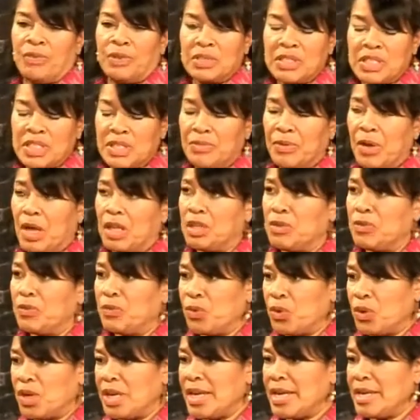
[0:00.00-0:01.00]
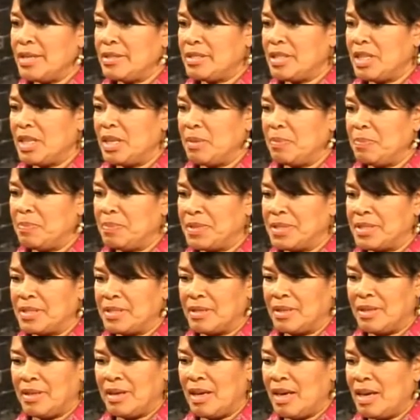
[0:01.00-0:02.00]
First of all, the 48
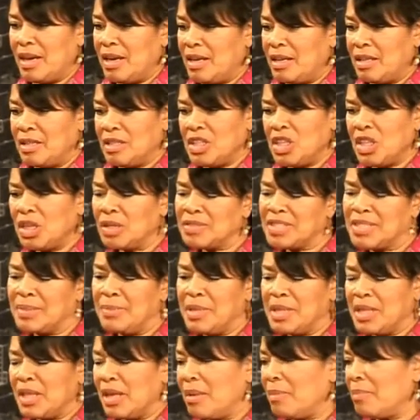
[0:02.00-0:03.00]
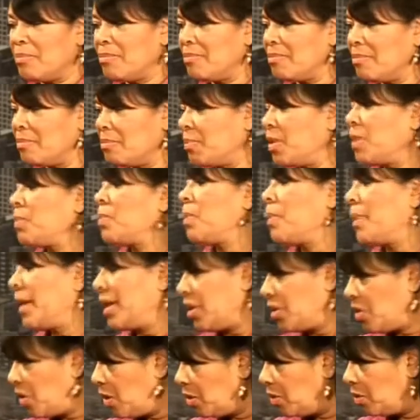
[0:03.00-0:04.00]
tips, some of them people
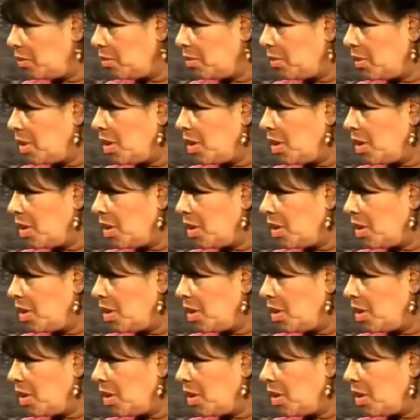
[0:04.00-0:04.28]
might know.